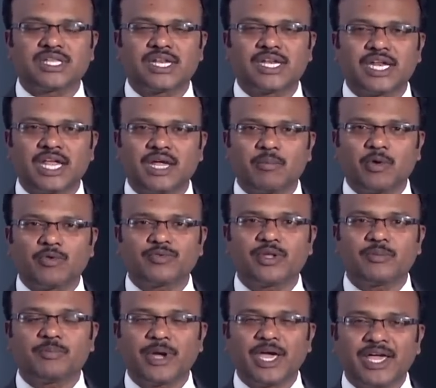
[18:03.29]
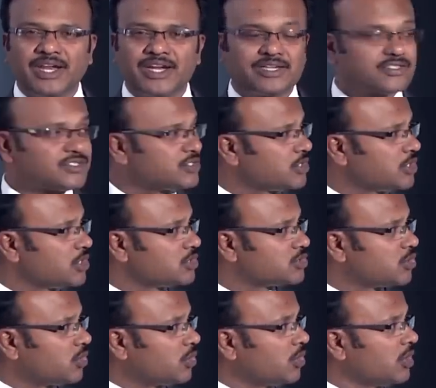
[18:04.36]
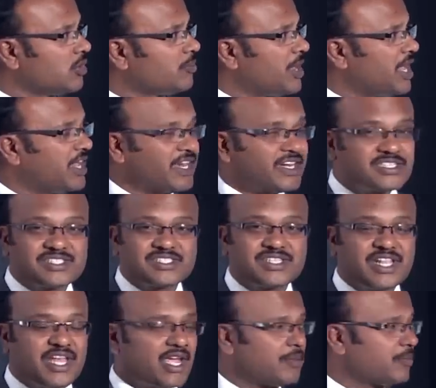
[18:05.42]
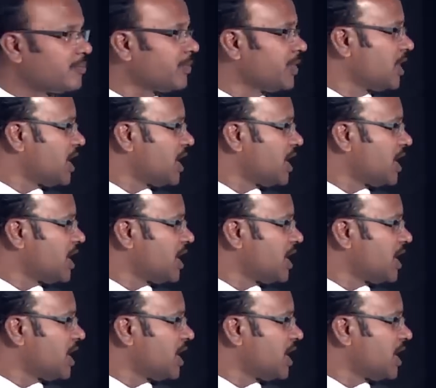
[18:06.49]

the name of the parents, so parents name